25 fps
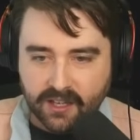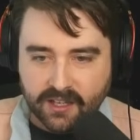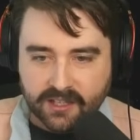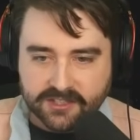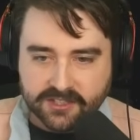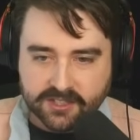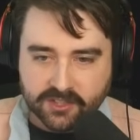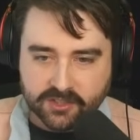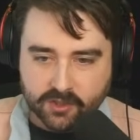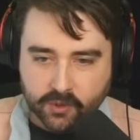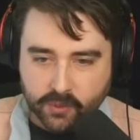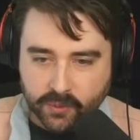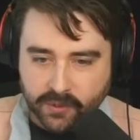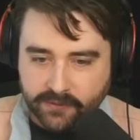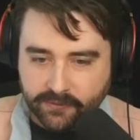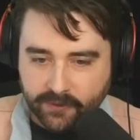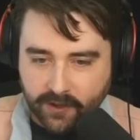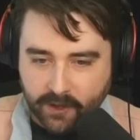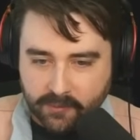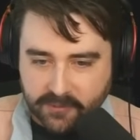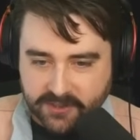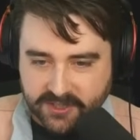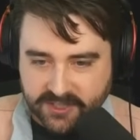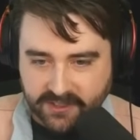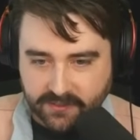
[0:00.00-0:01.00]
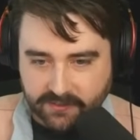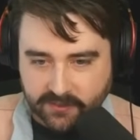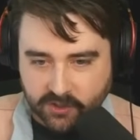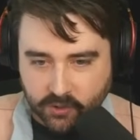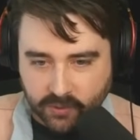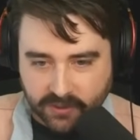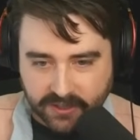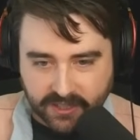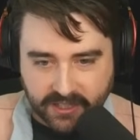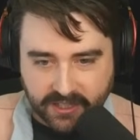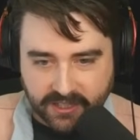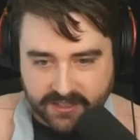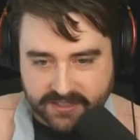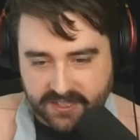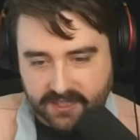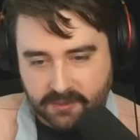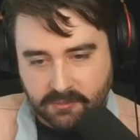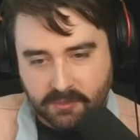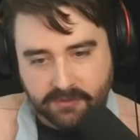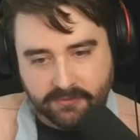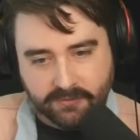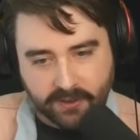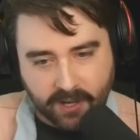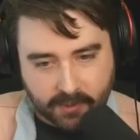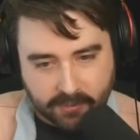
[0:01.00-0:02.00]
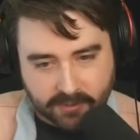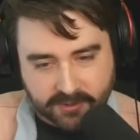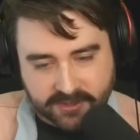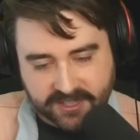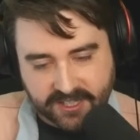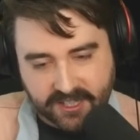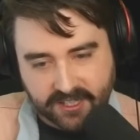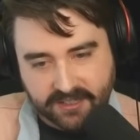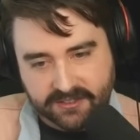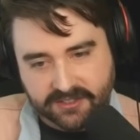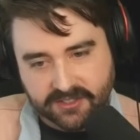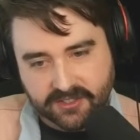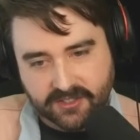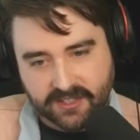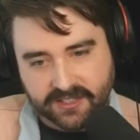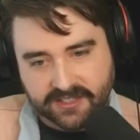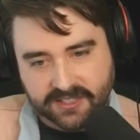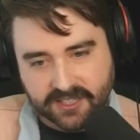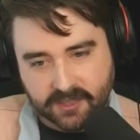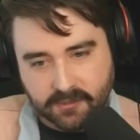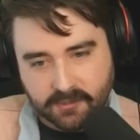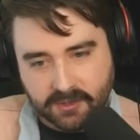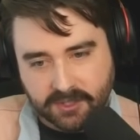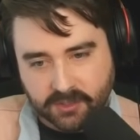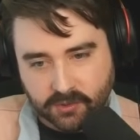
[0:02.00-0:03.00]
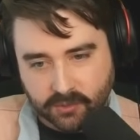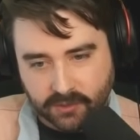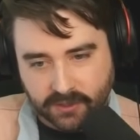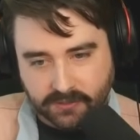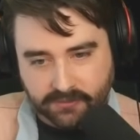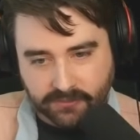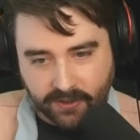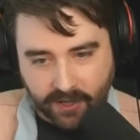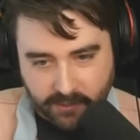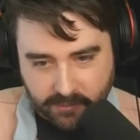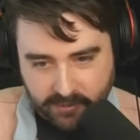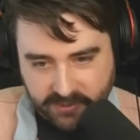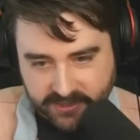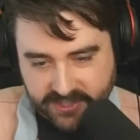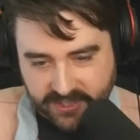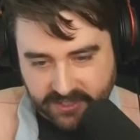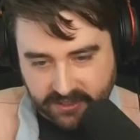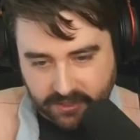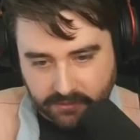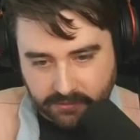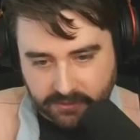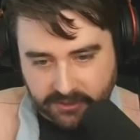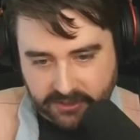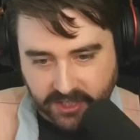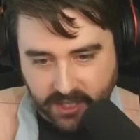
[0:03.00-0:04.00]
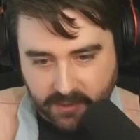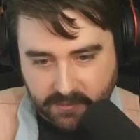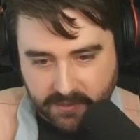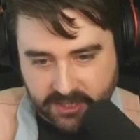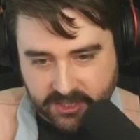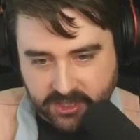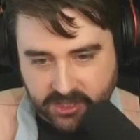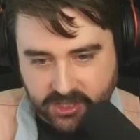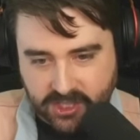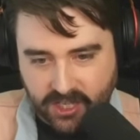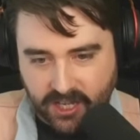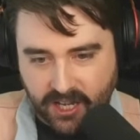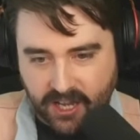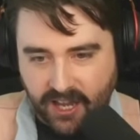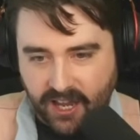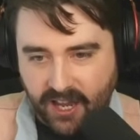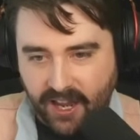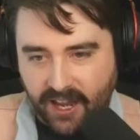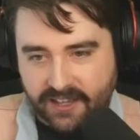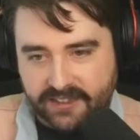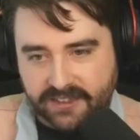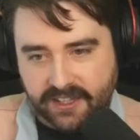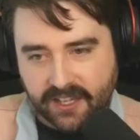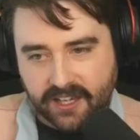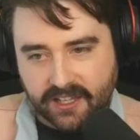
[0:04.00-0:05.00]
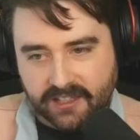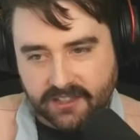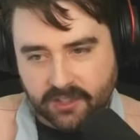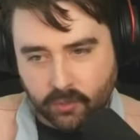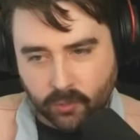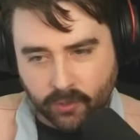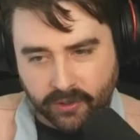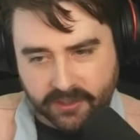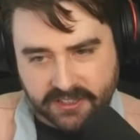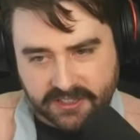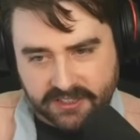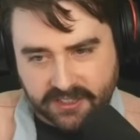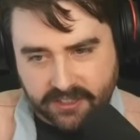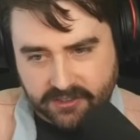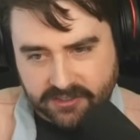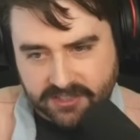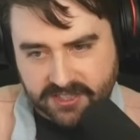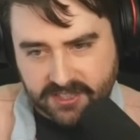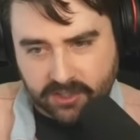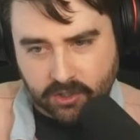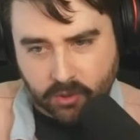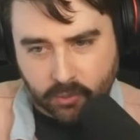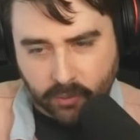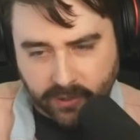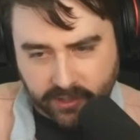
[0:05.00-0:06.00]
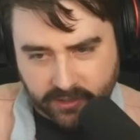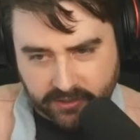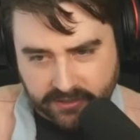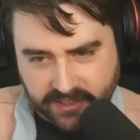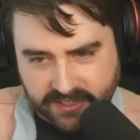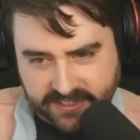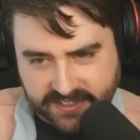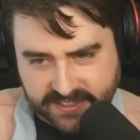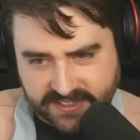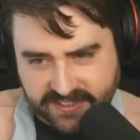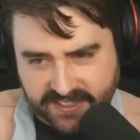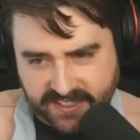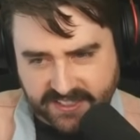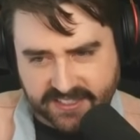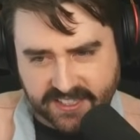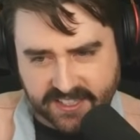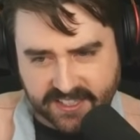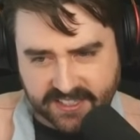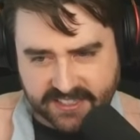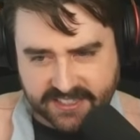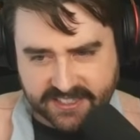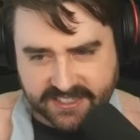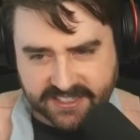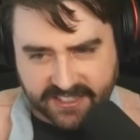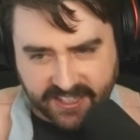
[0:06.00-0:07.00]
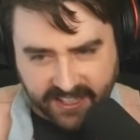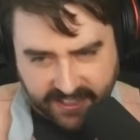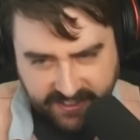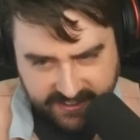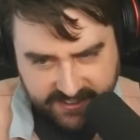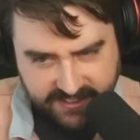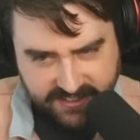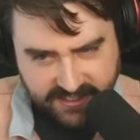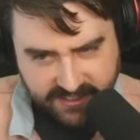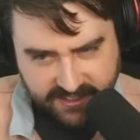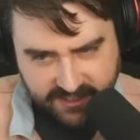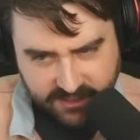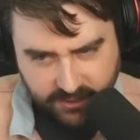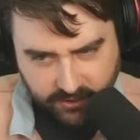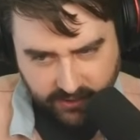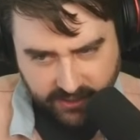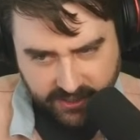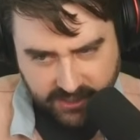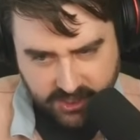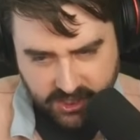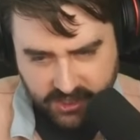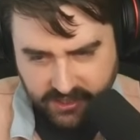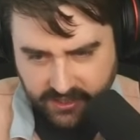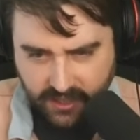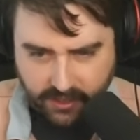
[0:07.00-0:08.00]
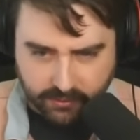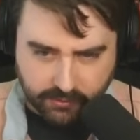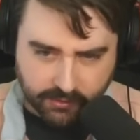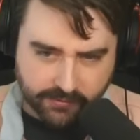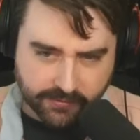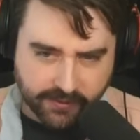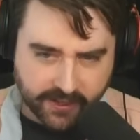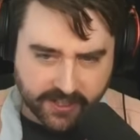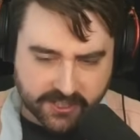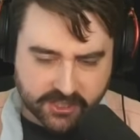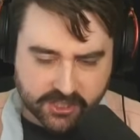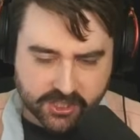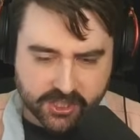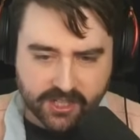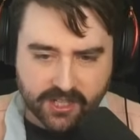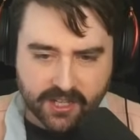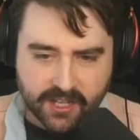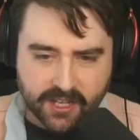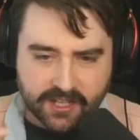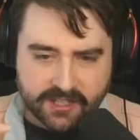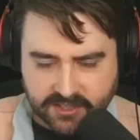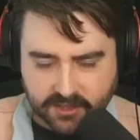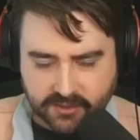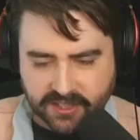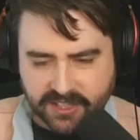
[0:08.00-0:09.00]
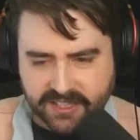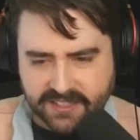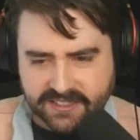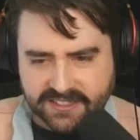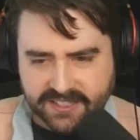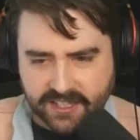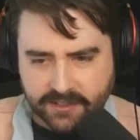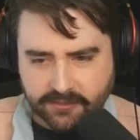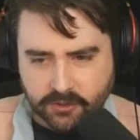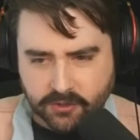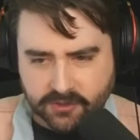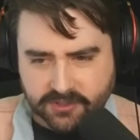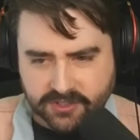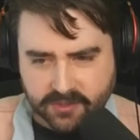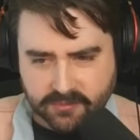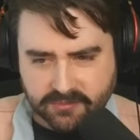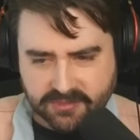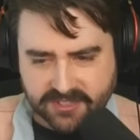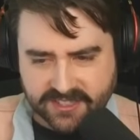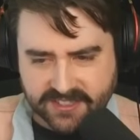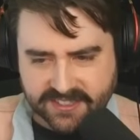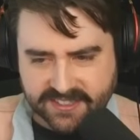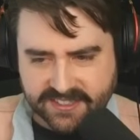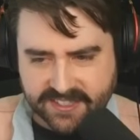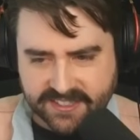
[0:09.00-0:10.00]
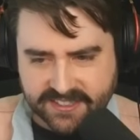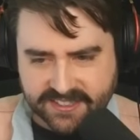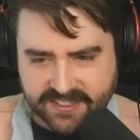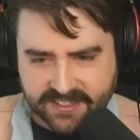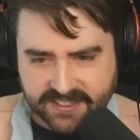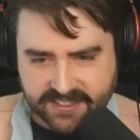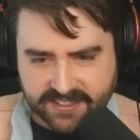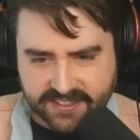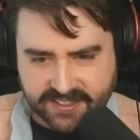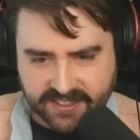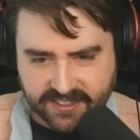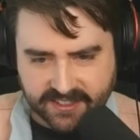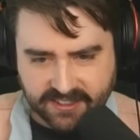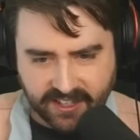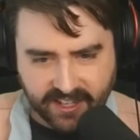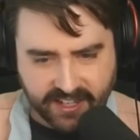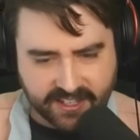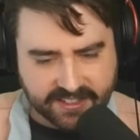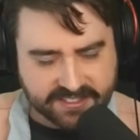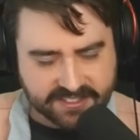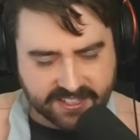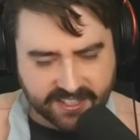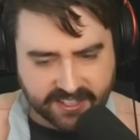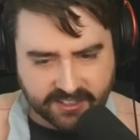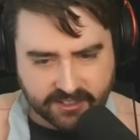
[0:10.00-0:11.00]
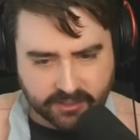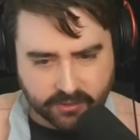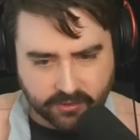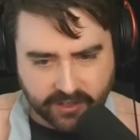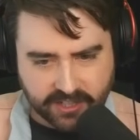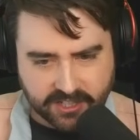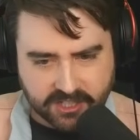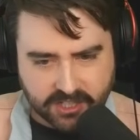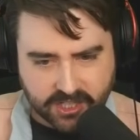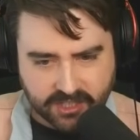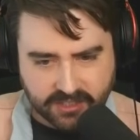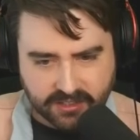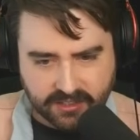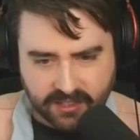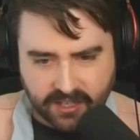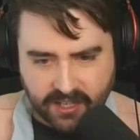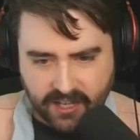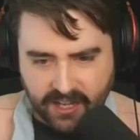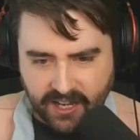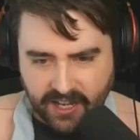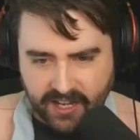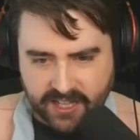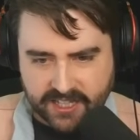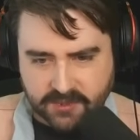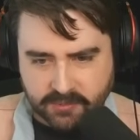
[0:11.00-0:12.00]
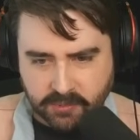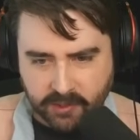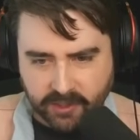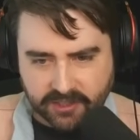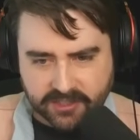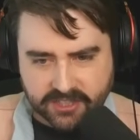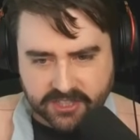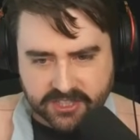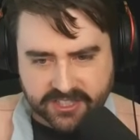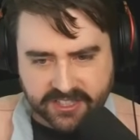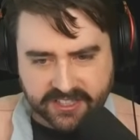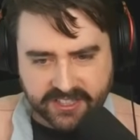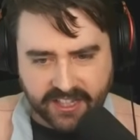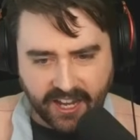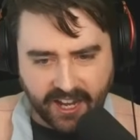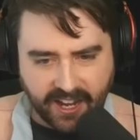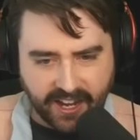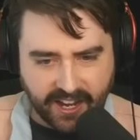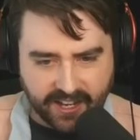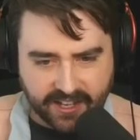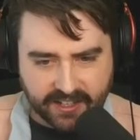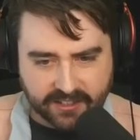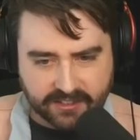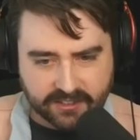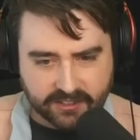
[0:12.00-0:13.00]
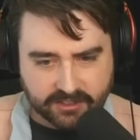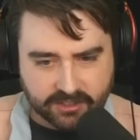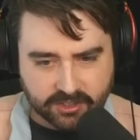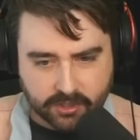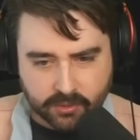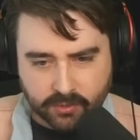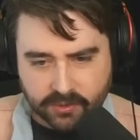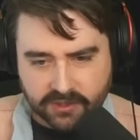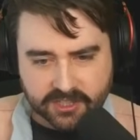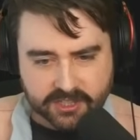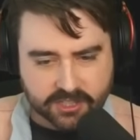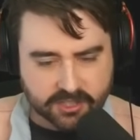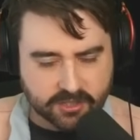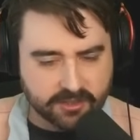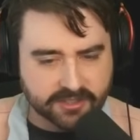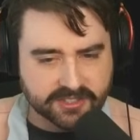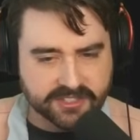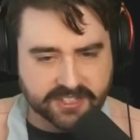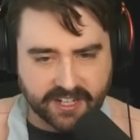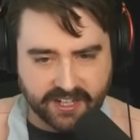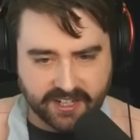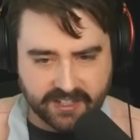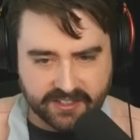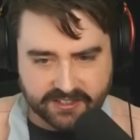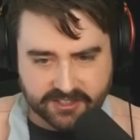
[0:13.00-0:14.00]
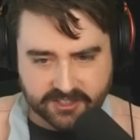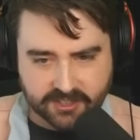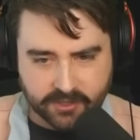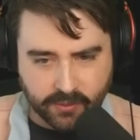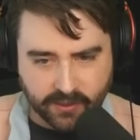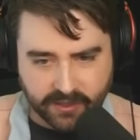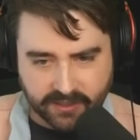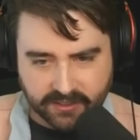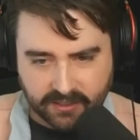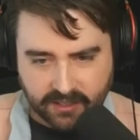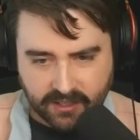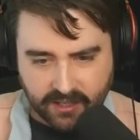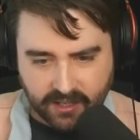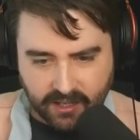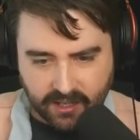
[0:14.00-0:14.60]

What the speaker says: So 25% of 20 is going to be 5%. So that's going to be 25% of our damage. And then the wording here is a little weird because it says extends its duration, not refresh. So I think it's safe to assume since this is an 8-second duration, it's probably just going to add 2 additional seconds to it.